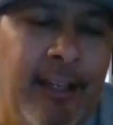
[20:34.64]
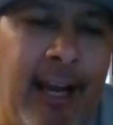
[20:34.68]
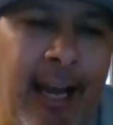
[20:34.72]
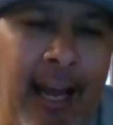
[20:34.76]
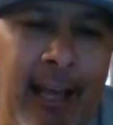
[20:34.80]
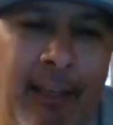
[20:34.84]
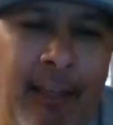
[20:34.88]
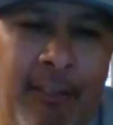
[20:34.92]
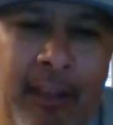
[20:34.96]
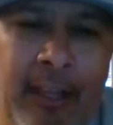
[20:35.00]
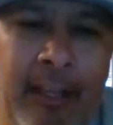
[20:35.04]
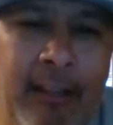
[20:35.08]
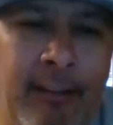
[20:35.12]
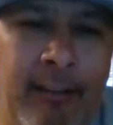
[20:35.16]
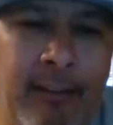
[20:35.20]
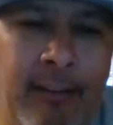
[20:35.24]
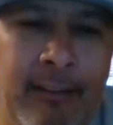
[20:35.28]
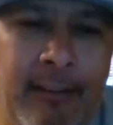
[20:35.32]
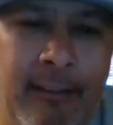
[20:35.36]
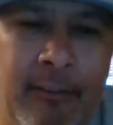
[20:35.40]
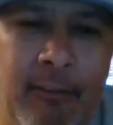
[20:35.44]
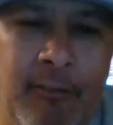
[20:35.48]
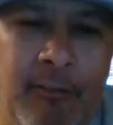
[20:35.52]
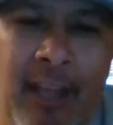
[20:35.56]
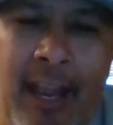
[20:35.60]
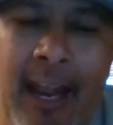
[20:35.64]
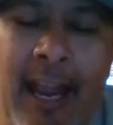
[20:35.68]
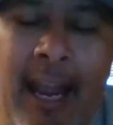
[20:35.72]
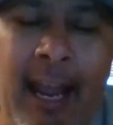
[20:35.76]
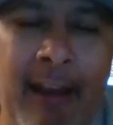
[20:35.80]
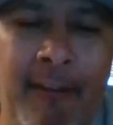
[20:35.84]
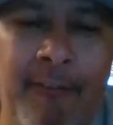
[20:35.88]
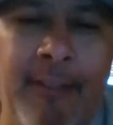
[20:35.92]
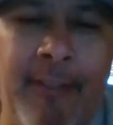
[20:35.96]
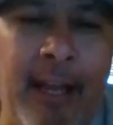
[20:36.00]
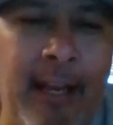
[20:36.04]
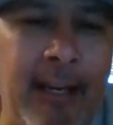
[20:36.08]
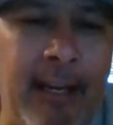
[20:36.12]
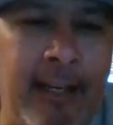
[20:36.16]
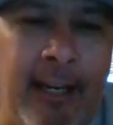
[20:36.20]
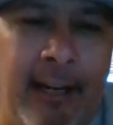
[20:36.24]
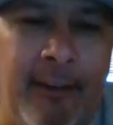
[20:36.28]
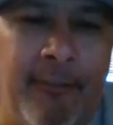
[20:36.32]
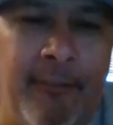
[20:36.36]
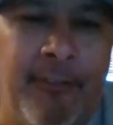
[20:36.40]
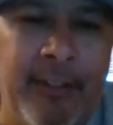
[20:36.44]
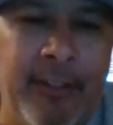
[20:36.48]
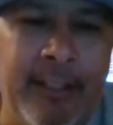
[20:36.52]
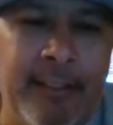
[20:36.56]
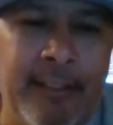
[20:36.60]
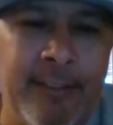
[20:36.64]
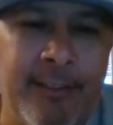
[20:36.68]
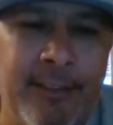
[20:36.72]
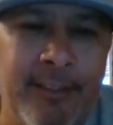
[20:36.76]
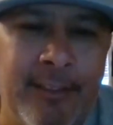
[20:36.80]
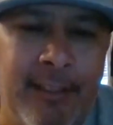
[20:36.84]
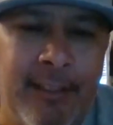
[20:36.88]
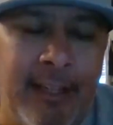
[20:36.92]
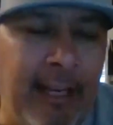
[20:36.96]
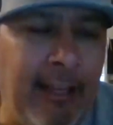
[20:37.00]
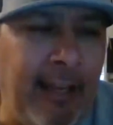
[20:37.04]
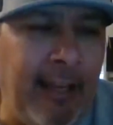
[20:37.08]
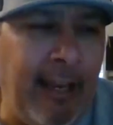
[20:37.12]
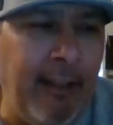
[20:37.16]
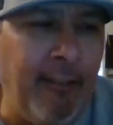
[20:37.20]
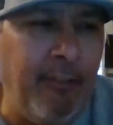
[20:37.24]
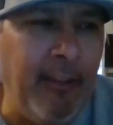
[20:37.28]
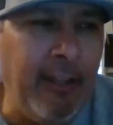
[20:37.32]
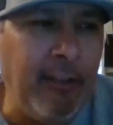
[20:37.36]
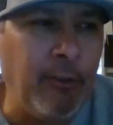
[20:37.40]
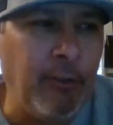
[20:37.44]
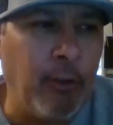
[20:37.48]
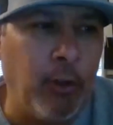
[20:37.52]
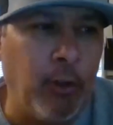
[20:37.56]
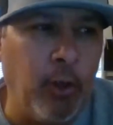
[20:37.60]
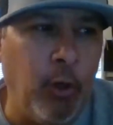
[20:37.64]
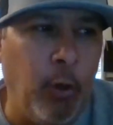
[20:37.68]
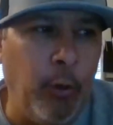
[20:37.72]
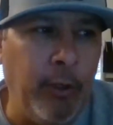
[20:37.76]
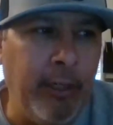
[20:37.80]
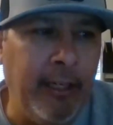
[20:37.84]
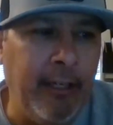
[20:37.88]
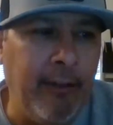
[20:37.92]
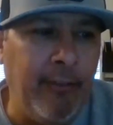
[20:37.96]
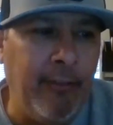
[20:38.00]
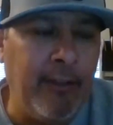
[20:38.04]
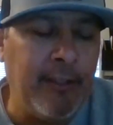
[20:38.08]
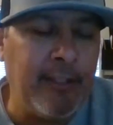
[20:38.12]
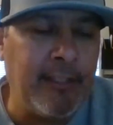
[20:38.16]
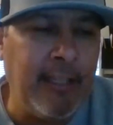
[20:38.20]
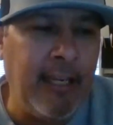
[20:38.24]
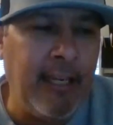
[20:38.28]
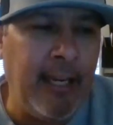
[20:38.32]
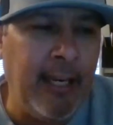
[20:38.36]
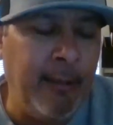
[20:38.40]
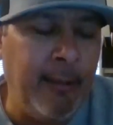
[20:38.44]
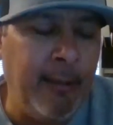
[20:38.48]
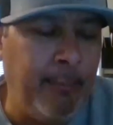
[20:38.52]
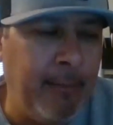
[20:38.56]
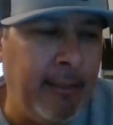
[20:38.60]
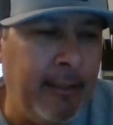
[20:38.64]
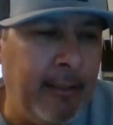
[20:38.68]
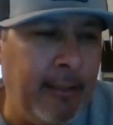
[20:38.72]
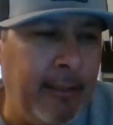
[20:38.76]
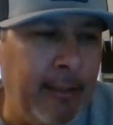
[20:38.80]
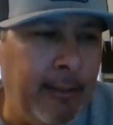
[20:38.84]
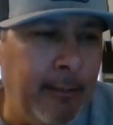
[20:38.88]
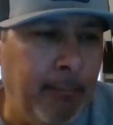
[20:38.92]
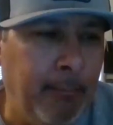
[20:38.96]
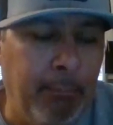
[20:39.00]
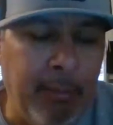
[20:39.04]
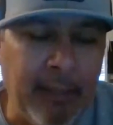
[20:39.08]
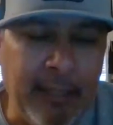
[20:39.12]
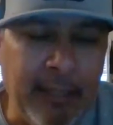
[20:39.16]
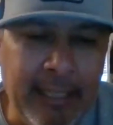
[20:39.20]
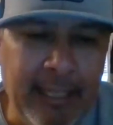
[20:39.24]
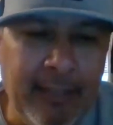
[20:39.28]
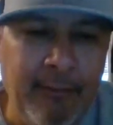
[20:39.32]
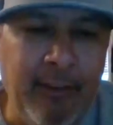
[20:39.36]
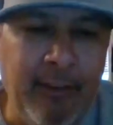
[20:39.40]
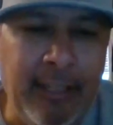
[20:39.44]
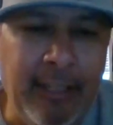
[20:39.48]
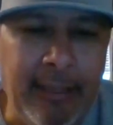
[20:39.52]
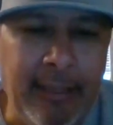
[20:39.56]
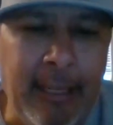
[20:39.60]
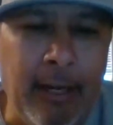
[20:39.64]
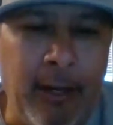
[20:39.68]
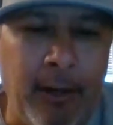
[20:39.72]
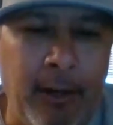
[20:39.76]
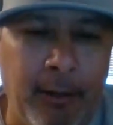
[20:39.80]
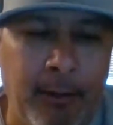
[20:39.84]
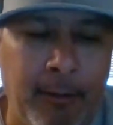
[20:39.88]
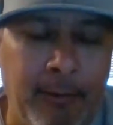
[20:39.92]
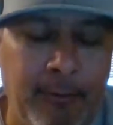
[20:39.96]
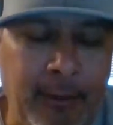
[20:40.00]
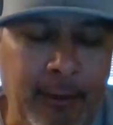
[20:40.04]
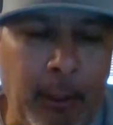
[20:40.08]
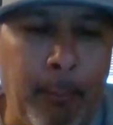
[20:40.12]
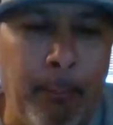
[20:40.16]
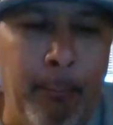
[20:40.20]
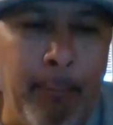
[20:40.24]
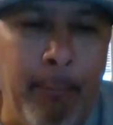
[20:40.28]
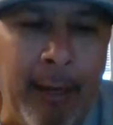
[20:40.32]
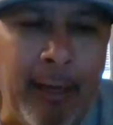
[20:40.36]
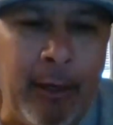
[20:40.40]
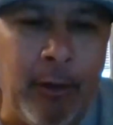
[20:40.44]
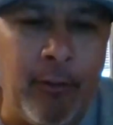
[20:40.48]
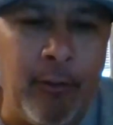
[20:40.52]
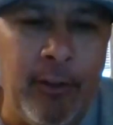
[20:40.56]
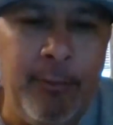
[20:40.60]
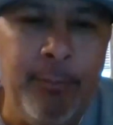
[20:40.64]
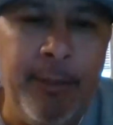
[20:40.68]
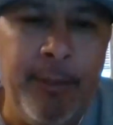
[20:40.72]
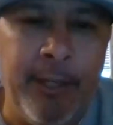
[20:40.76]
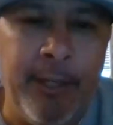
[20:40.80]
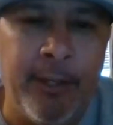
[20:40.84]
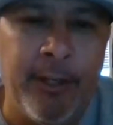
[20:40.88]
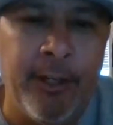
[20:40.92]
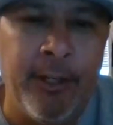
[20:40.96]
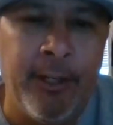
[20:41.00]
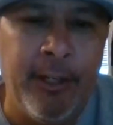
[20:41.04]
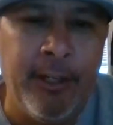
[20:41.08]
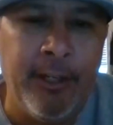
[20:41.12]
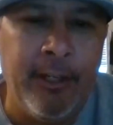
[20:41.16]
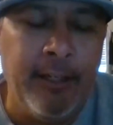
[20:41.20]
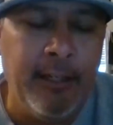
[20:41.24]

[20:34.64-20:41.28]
I think they have that confidence. I think they're going into this game believing they're better than Muir.